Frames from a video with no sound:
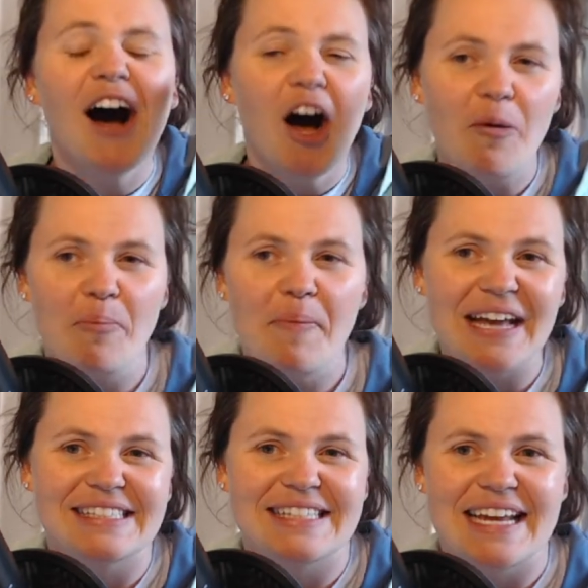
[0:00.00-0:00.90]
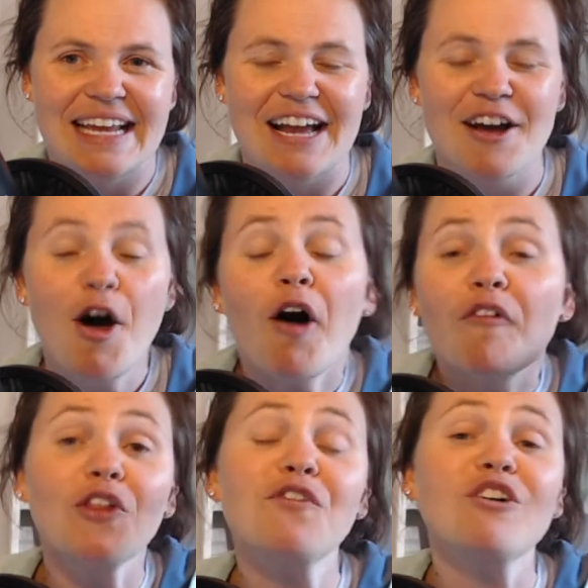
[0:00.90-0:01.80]
amazing.
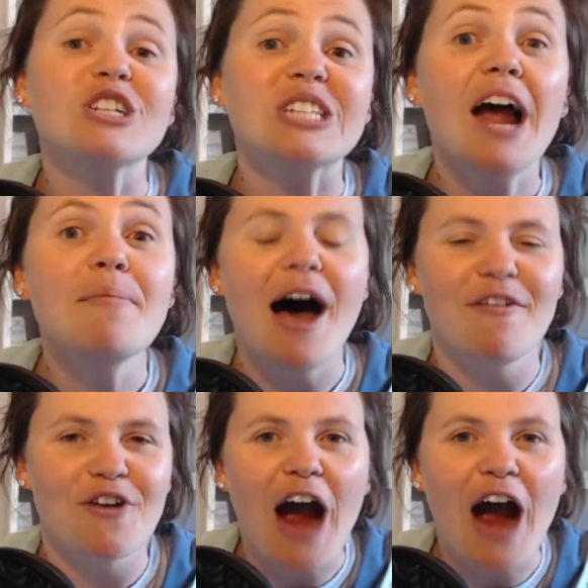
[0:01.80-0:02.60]
For the first time ever,